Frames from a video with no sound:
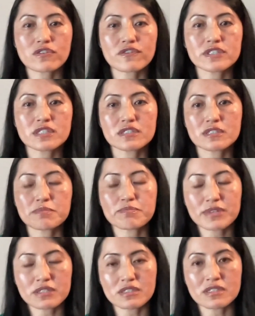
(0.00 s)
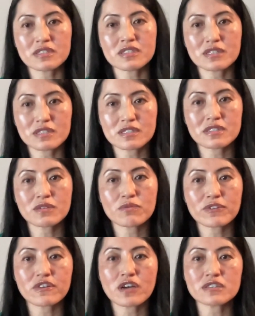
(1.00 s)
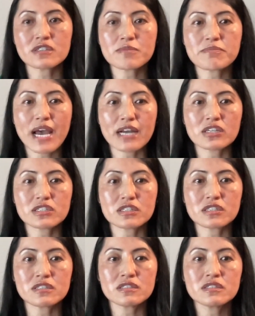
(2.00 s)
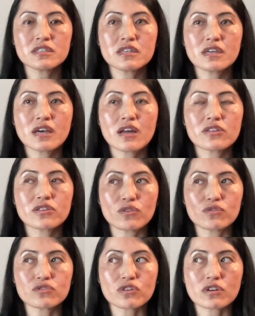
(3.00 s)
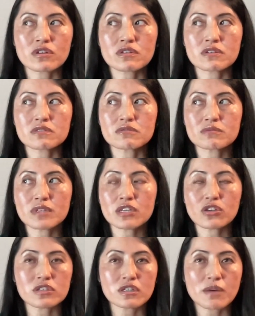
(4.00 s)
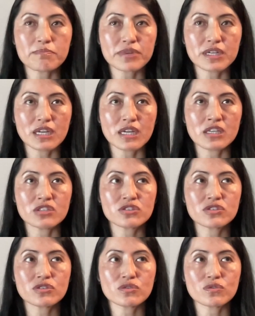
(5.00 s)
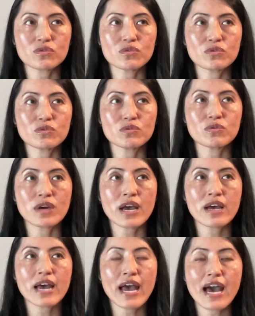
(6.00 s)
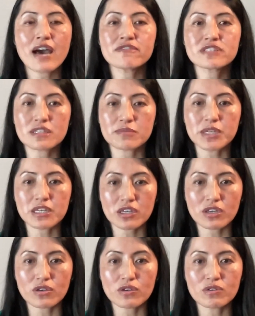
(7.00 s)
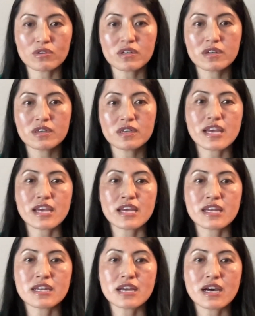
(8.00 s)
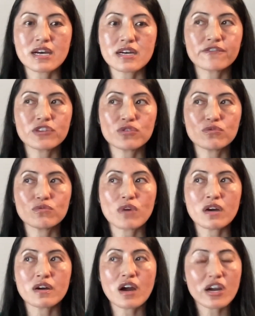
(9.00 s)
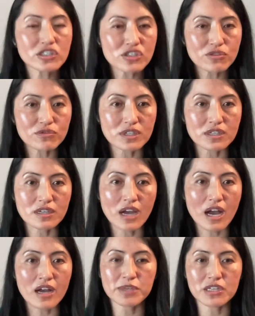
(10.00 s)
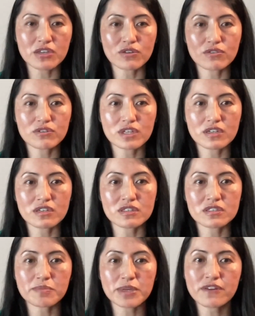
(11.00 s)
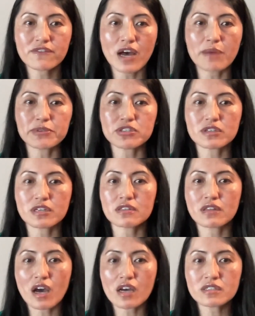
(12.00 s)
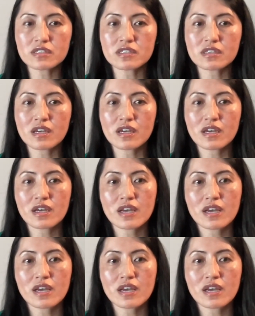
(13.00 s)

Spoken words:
or services and businesses with custom packages. Those are really good companies to have CPQ. And then if you are choosing CPQ, there's a bit of opportunity loss.